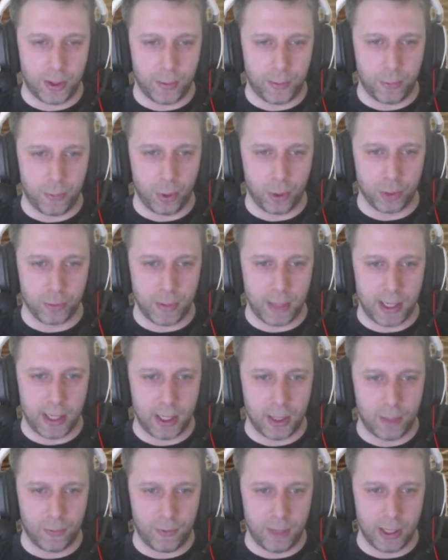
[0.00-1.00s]
us
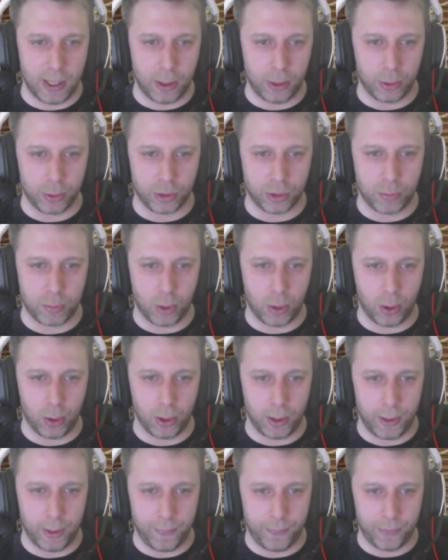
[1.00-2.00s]
making the vehicles
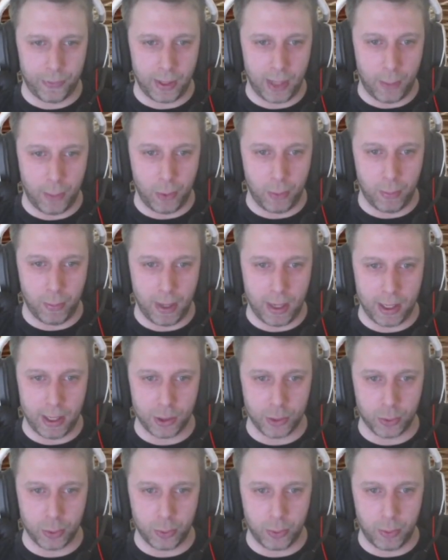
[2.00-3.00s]
smaller, and we may
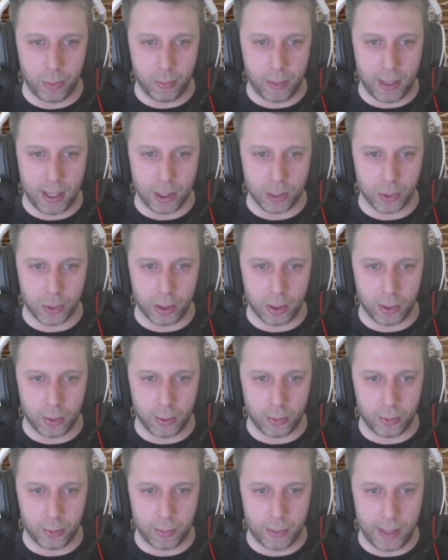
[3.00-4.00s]
as well
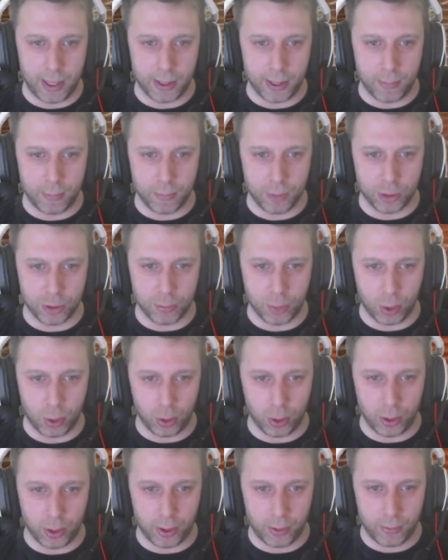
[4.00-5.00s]
make them
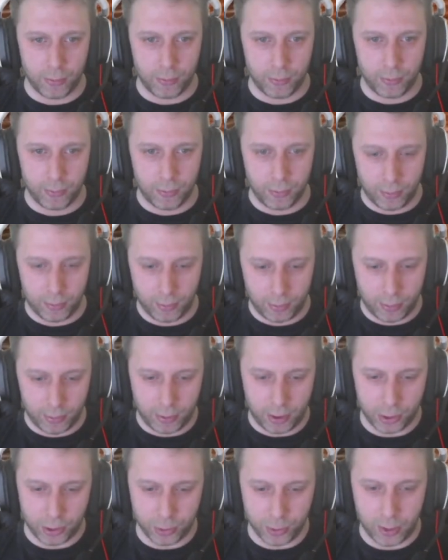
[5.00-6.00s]
smaller
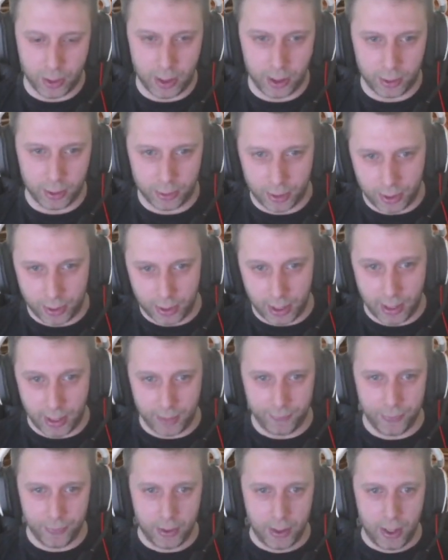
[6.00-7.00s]
as well than
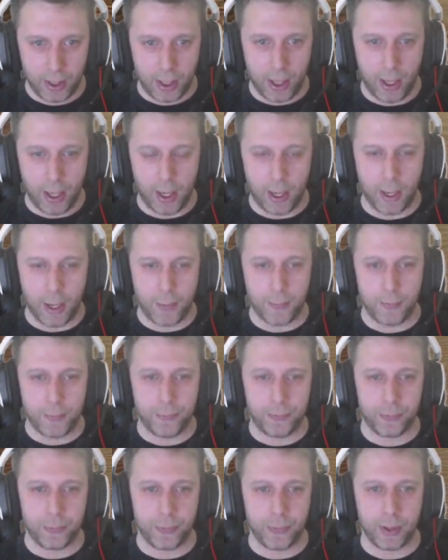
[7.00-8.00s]
that.
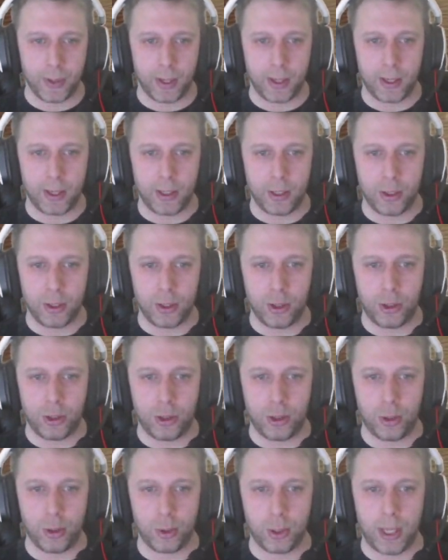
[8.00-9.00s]
Um,
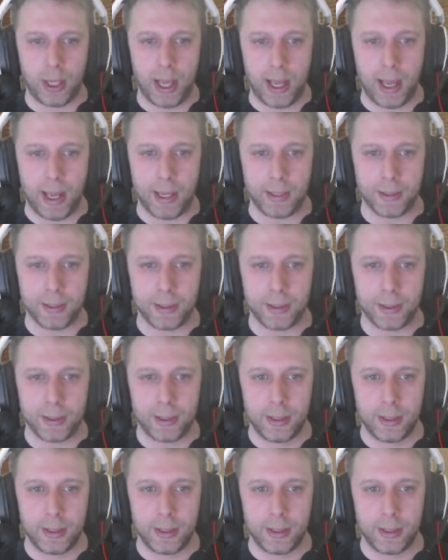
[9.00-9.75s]
you can